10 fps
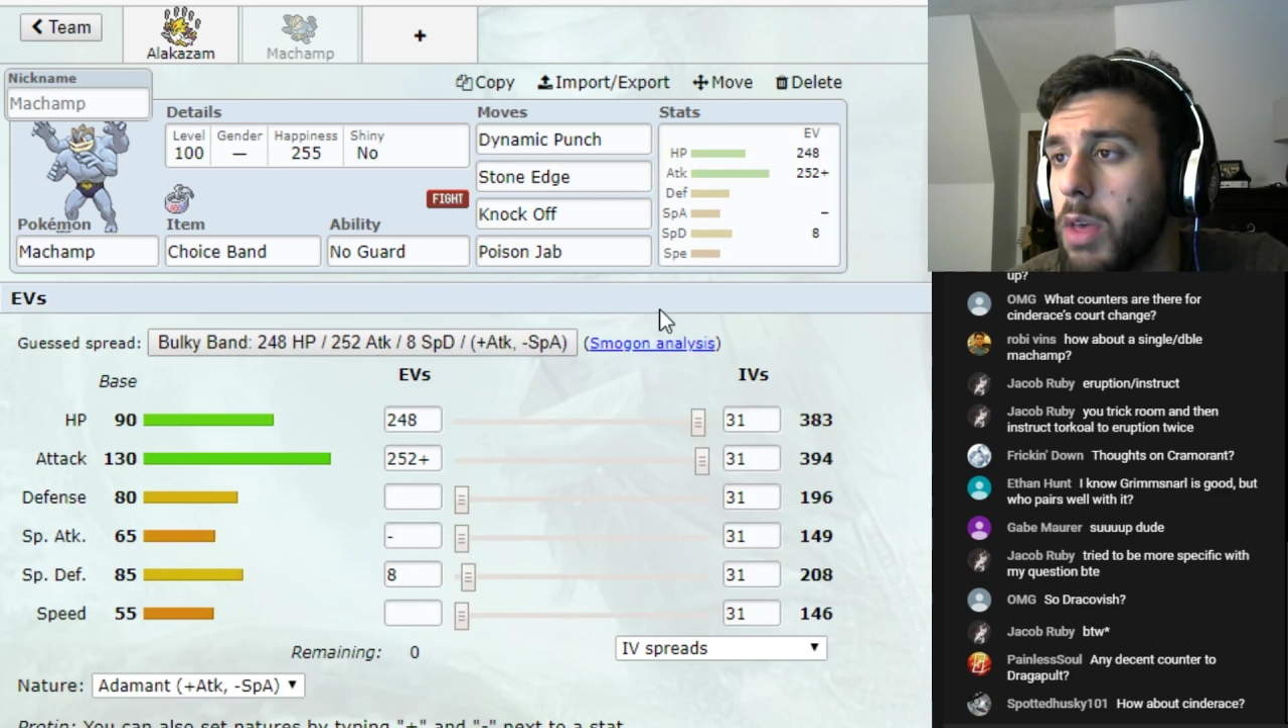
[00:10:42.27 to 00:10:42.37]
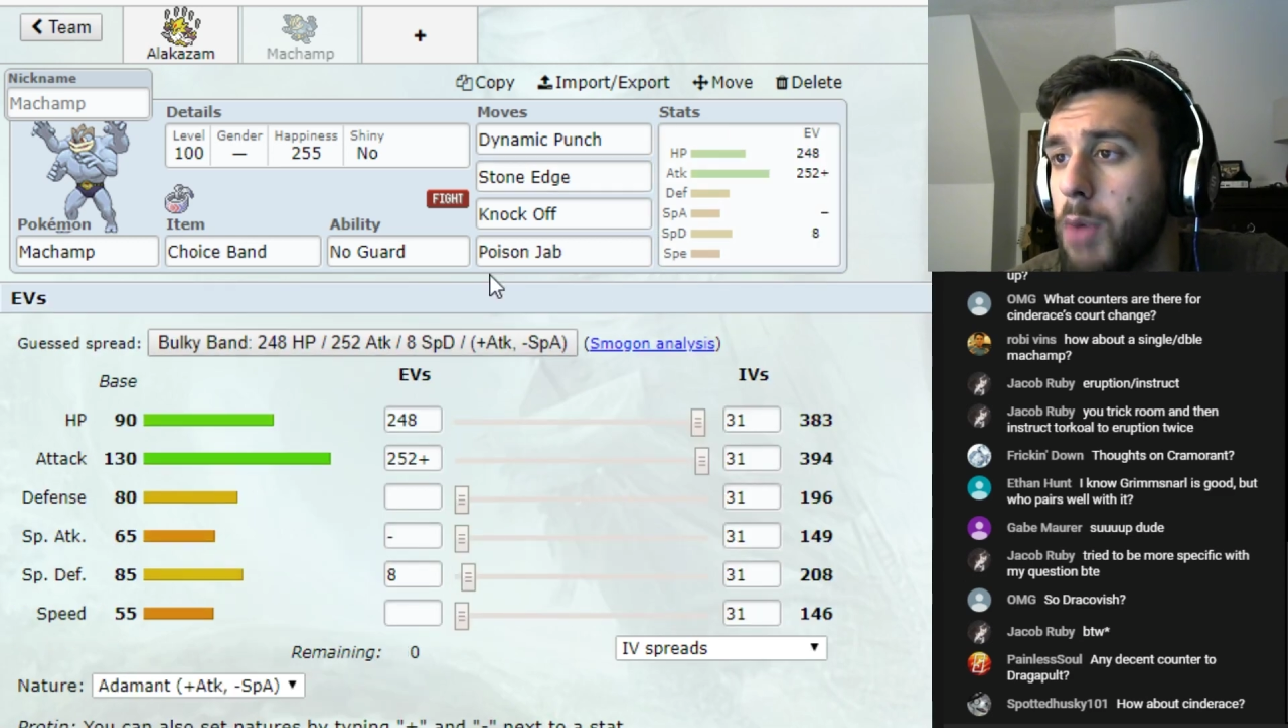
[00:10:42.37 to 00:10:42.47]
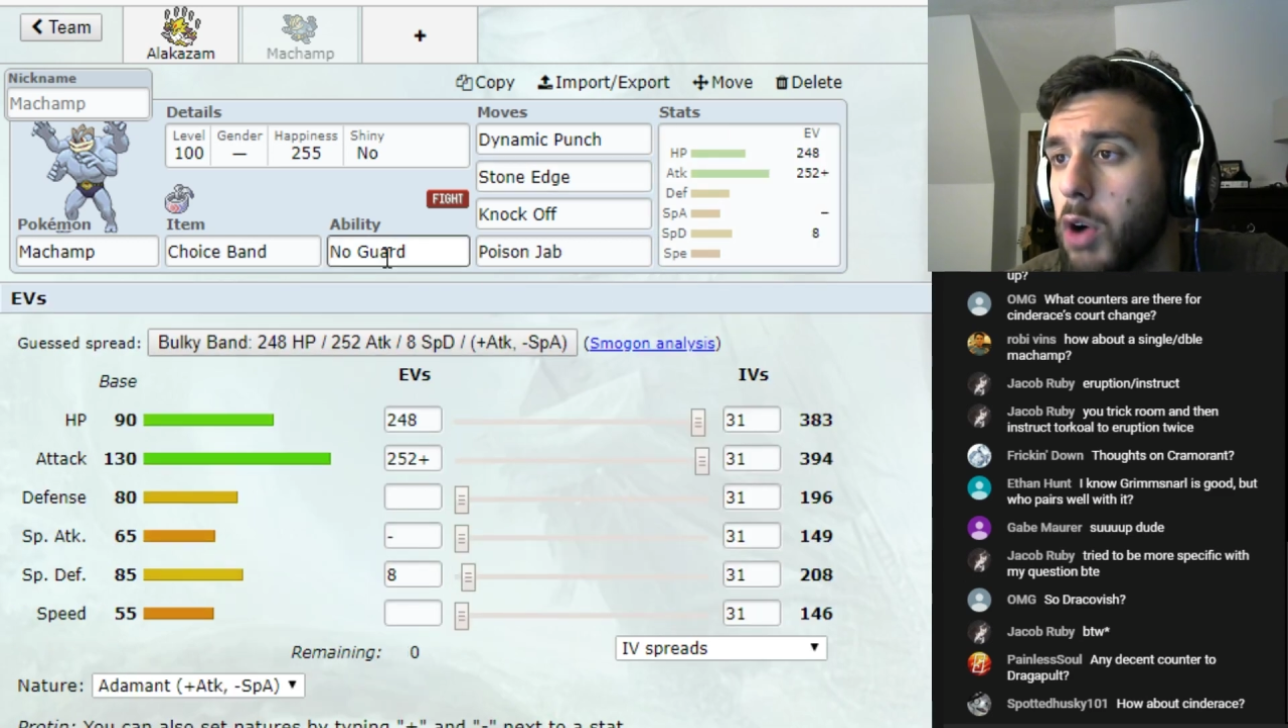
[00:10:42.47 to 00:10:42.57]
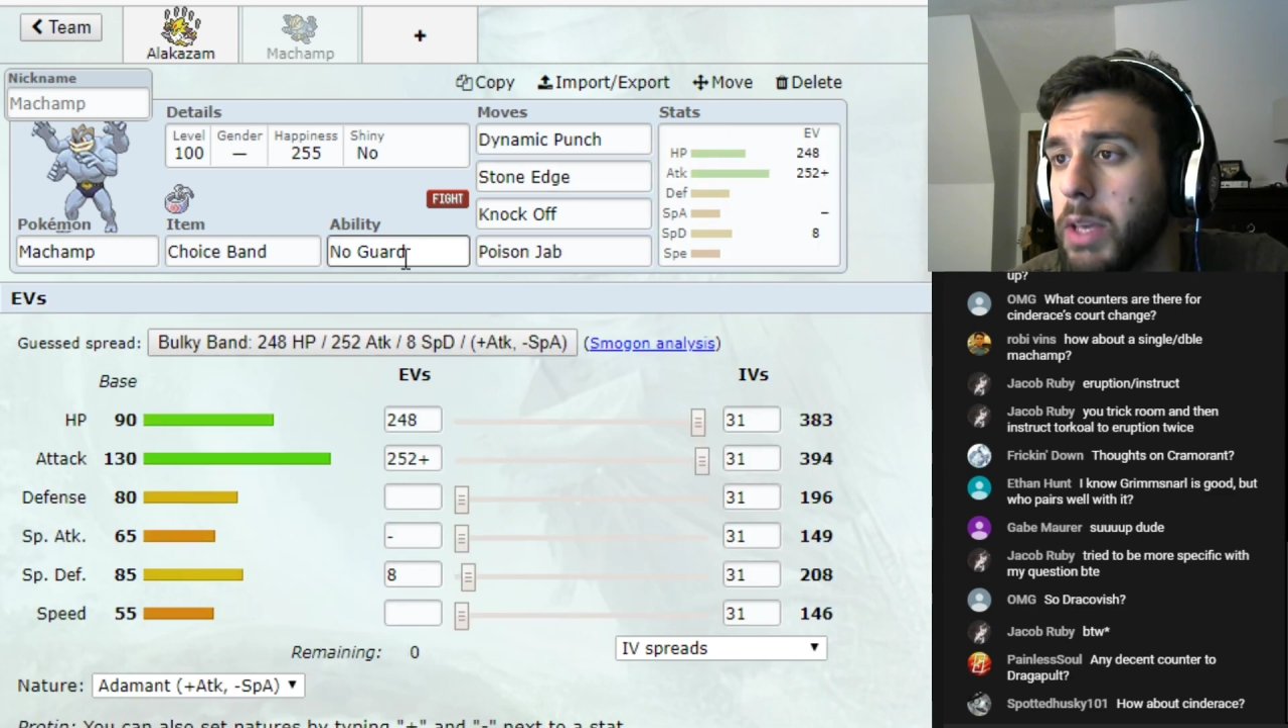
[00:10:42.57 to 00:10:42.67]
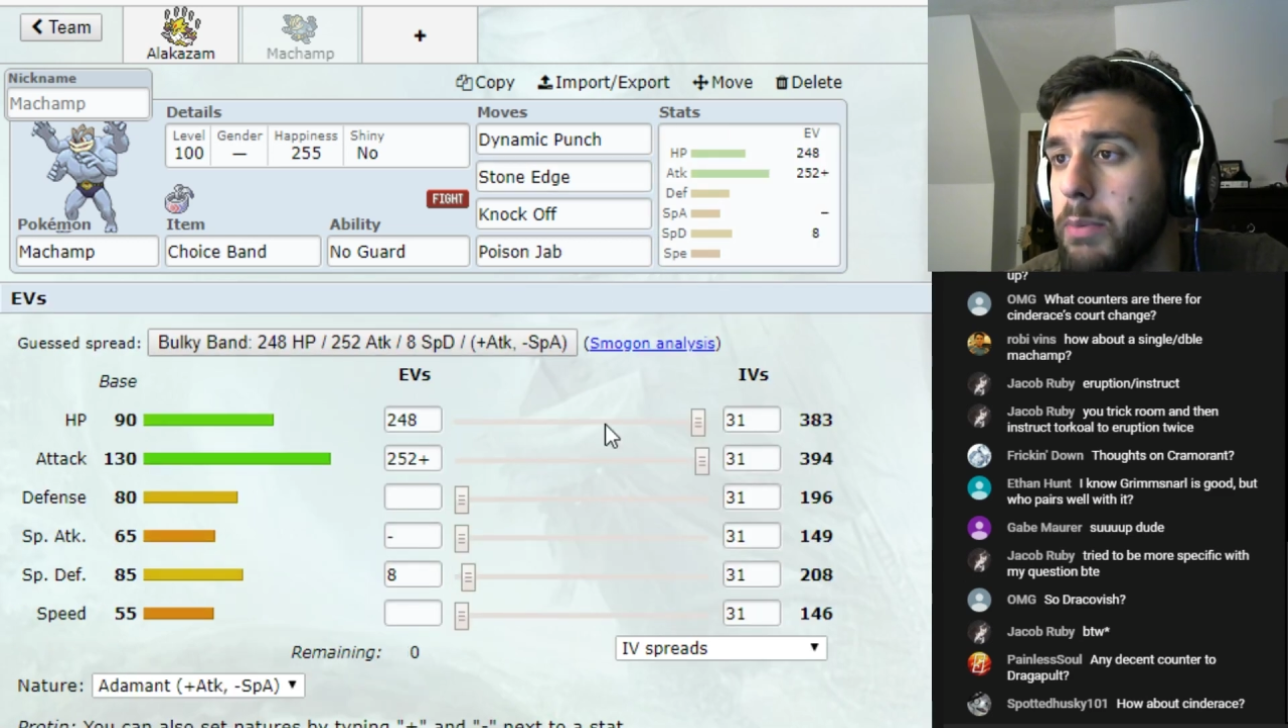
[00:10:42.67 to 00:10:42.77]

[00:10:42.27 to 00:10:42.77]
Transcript: a bulky